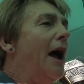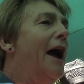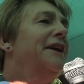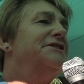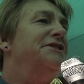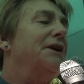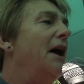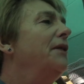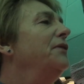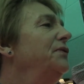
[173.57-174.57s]
and
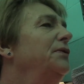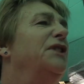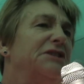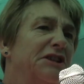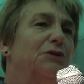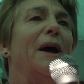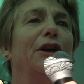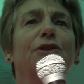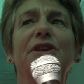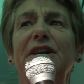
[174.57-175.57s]
this is where
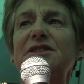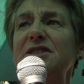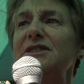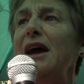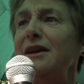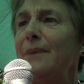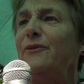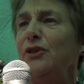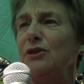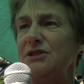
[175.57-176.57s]
you need to stand up
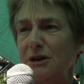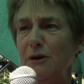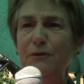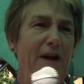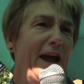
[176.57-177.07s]
for yourself